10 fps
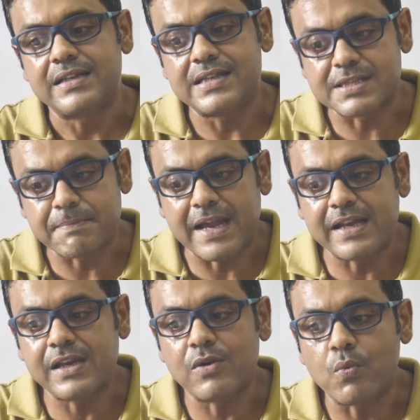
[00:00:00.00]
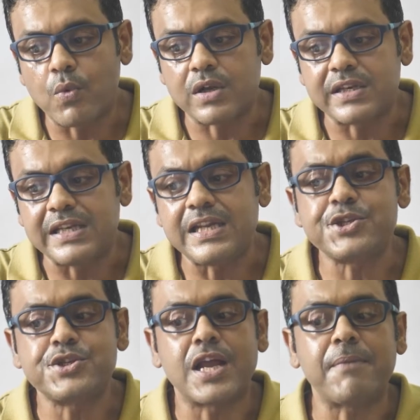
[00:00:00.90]
determining what
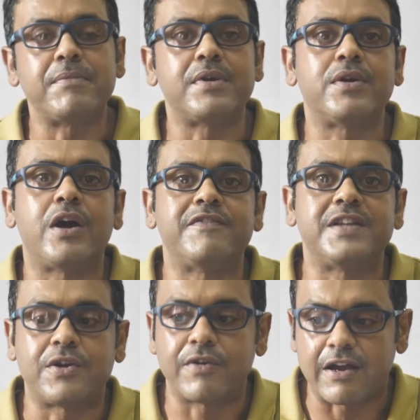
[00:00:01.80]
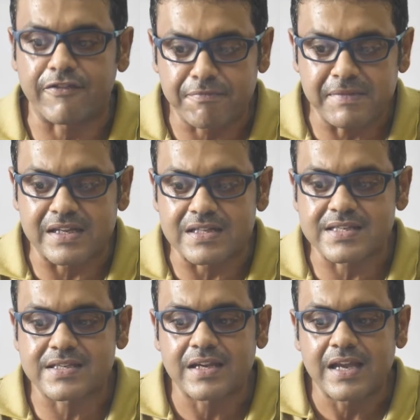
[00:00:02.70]
each number of the graph
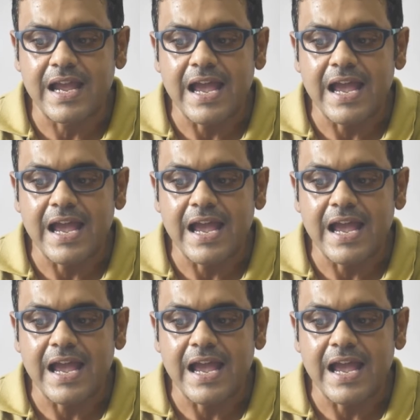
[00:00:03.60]
means.